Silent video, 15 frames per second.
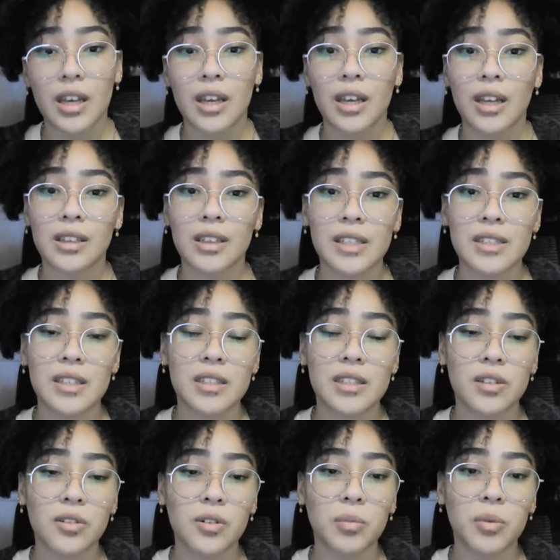and less than
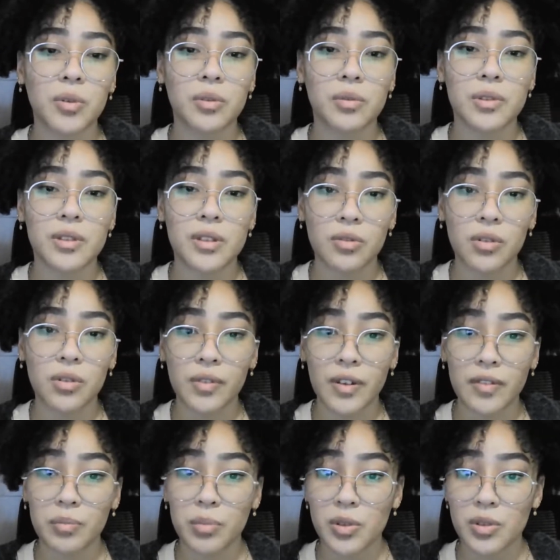
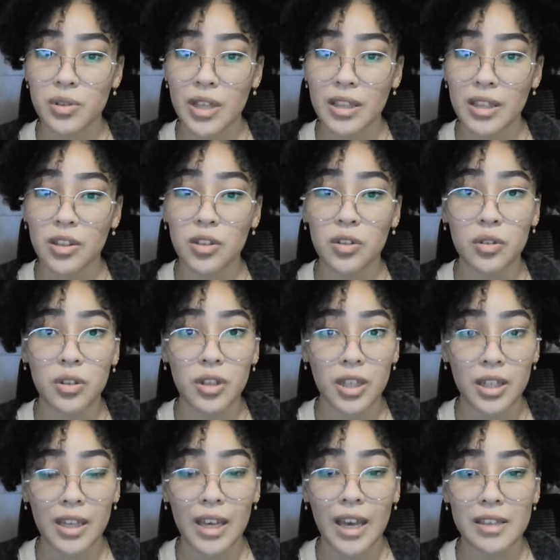0.205% unique
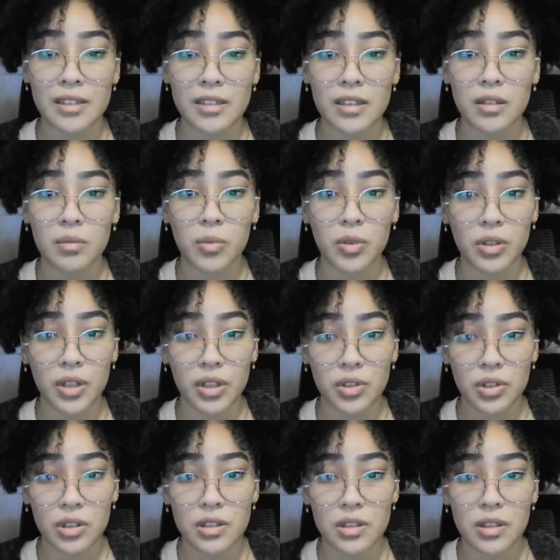acid
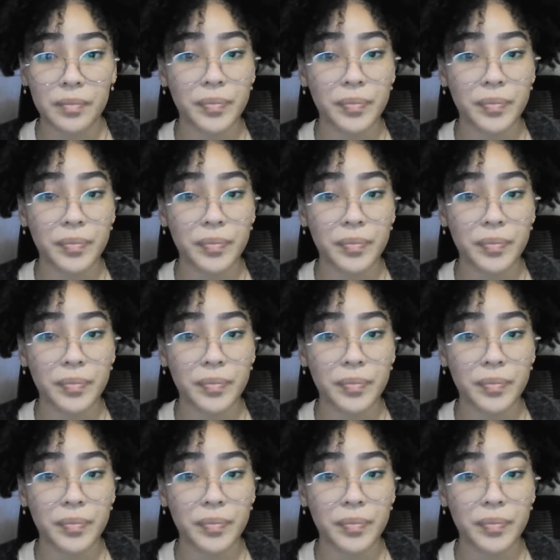mutations